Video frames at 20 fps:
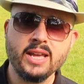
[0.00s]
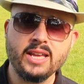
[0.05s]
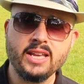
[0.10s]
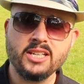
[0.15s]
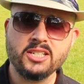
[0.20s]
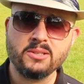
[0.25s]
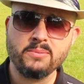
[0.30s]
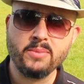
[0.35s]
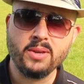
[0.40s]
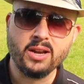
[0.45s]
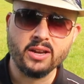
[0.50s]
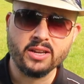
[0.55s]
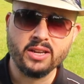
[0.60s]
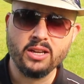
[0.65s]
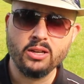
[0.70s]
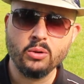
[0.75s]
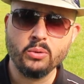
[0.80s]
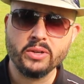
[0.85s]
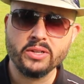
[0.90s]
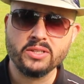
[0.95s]
Issey
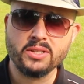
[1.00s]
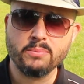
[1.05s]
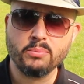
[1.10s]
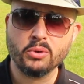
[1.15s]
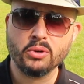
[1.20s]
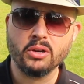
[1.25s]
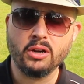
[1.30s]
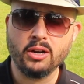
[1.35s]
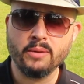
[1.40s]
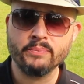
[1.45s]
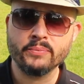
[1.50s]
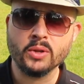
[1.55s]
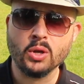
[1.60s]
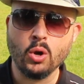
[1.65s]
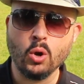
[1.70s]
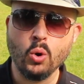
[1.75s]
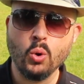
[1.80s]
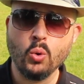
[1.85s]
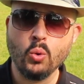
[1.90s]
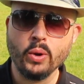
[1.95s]
Miyake L'eau de Cipollum
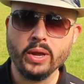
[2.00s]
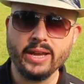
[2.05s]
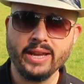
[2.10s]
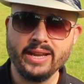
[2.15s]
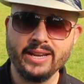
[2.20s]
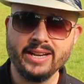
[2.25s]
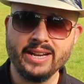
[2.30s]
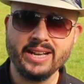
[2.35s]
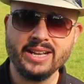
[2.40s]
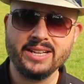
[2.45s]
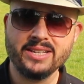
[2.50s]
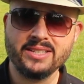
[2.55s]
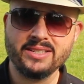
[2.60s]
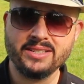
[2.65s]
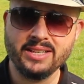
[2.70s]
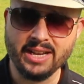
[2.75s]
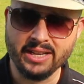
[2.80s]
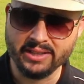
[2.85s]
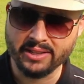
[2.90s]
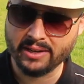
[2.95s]
Eau en
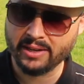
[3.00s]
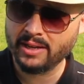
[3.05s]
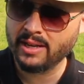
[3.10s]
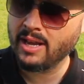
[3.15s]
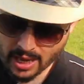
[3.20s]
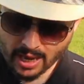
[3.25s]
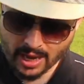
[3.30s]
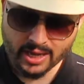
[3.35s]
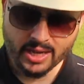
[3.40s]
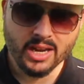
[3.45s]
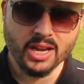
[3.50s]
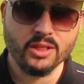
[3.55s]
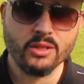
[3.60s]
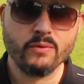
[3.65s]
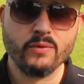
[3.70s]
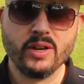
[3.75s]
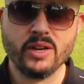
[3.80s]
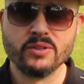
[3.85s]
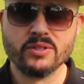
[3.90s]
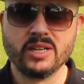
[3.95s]
Cèdre. Any other
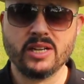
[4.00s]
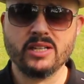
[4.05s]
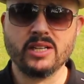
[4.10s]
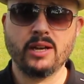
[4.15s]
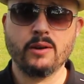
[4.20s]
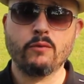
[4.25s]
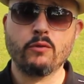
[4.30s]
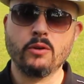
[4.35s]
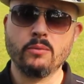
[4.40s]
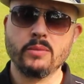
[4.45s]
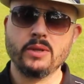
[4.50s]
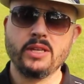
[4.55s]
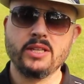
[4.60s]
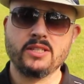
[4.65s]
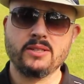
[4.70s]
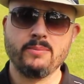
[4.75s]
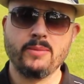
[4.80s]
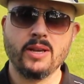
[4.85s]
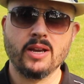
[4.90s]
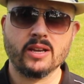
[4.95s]
videos that are done from
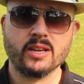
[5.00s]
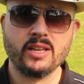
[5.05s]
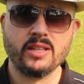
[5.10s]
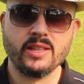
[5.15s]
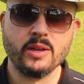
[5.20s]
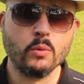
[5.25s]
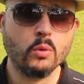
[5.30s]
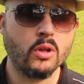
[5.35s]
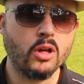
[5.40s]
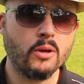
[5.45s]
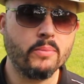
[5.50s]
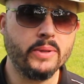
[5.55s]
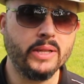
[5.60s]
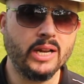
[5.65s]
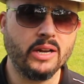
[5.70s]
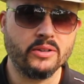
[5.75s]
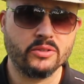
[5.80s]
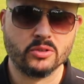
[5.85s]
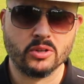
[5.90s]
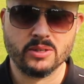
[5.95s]
Issey Miyake, they will all be
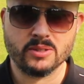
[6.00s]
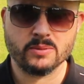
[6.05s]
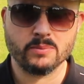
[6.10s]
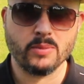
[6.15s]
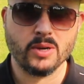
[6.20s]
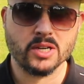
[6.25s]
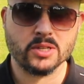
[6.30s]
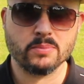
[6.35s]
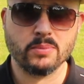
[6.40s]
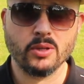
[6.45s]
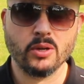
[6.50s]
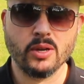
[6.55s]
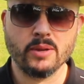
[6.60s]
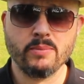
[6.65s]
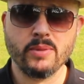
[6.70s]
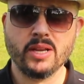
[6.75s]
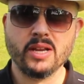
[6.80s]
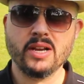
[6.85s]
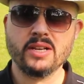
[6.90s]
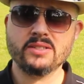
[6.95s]
down in the description box below. And
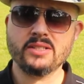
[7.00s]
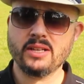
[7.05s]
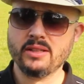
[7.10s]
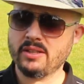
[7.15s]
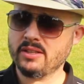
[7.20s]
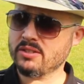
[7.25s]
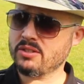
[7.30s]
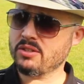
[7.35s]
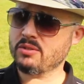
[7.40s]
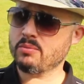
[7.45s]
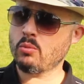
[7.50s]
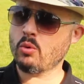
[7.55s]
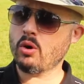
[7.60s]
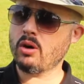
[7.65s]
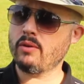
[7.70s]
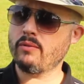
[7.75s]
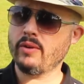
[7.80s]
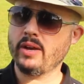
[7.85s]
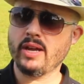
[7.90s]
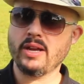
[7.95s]
because that this is more
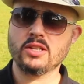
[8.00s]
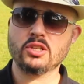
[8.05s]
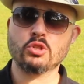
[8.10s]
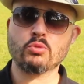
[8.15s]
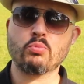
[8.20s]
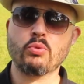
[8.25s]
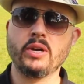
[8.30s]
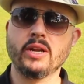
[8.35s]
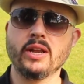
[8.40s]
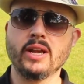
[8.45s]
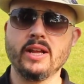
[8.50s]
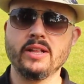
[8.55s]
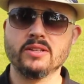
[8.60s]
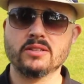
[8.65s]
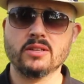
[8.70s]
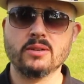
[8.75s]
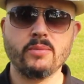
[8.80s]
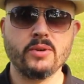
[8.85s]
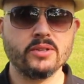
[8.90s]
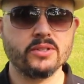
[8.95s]
of a spring and
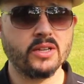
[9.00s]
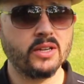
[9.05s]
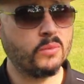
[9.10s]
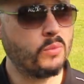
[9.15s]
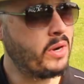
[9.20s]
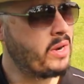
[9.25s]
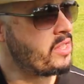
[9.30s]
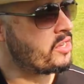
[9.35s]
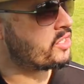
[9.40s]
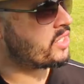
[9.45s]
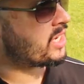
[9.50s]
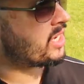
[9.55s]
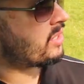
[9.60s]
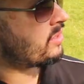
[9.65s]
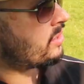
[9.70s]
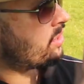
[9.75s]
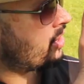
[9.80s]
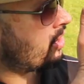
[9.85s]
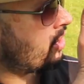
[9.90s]
summer scent, why don't you check out